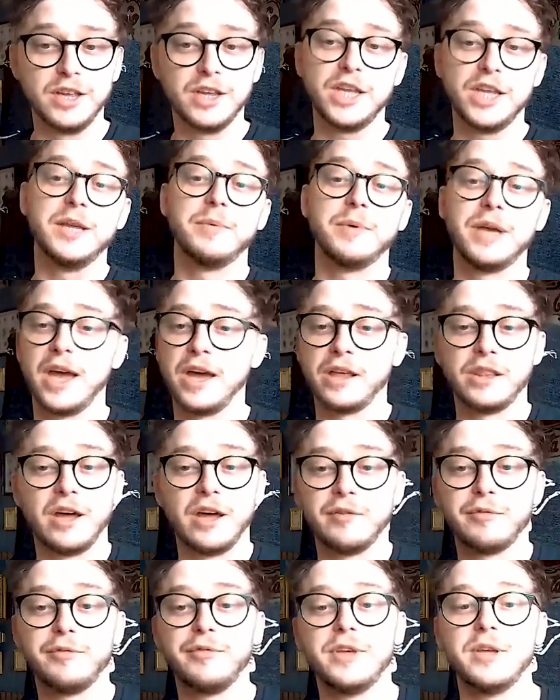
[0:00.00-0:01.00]
keep getting
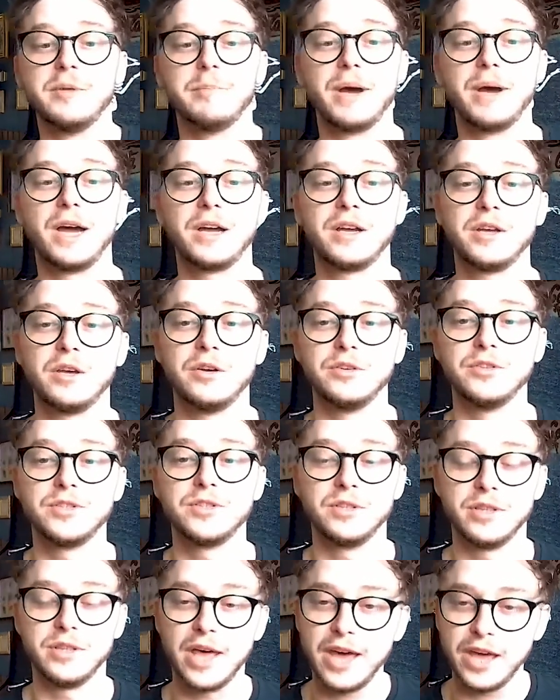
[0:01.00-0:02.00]
that feedback
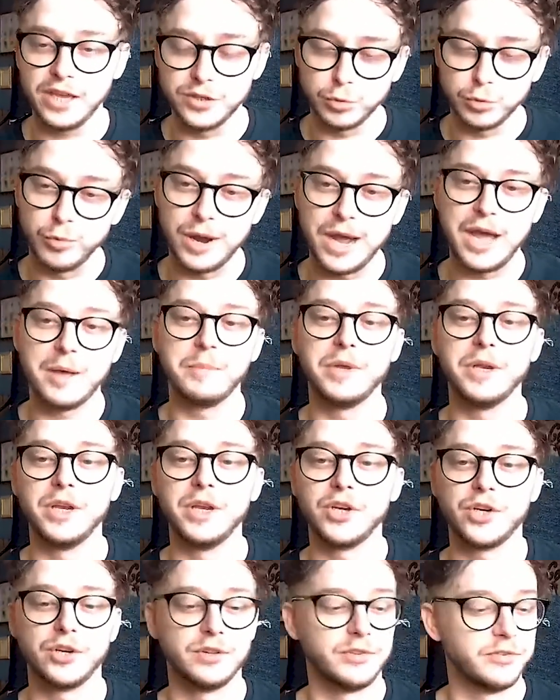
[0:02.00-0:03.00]
because that is all
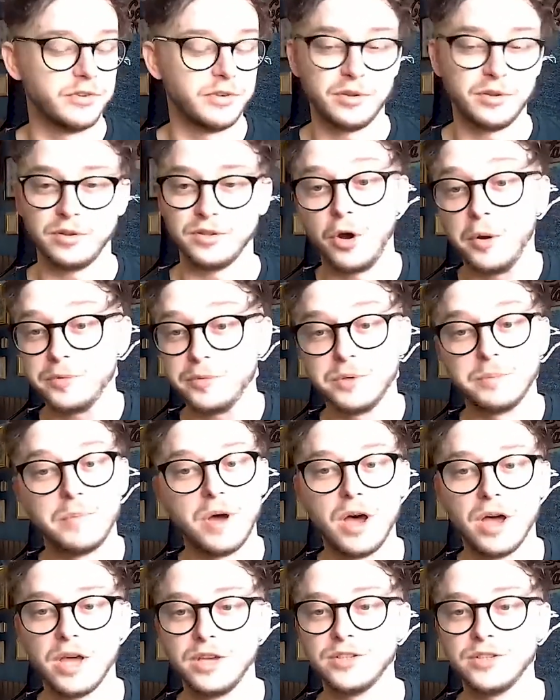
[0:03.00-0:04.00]
ammunition to
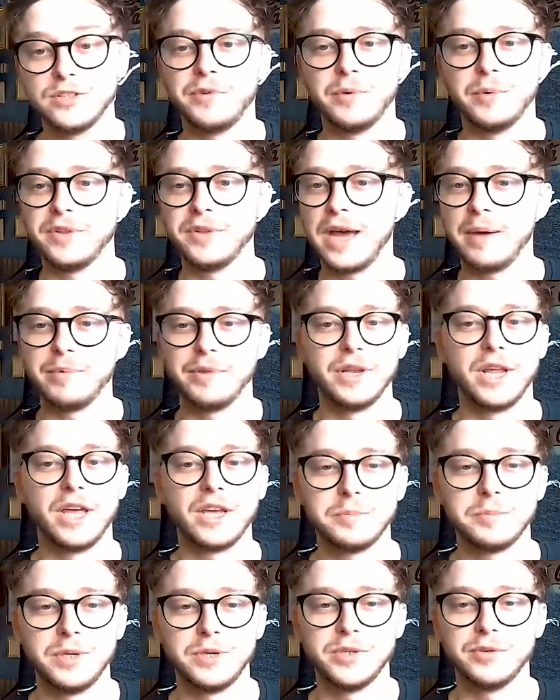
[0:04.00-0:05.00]
optimize, to adapt the
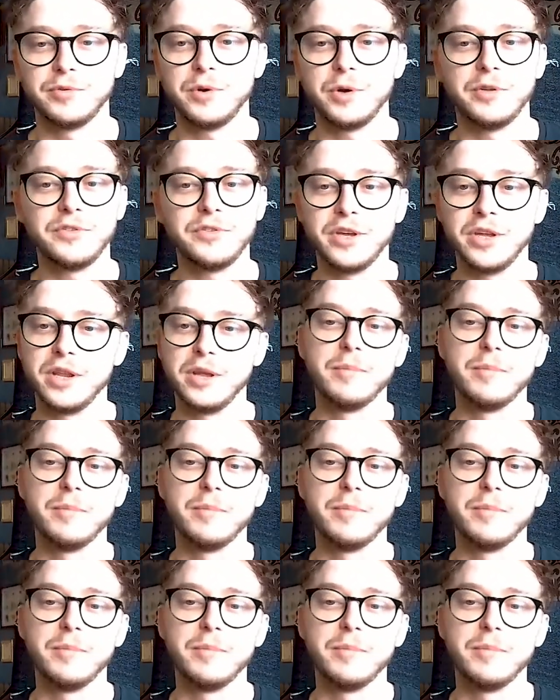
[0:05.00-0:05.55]
next piece of content.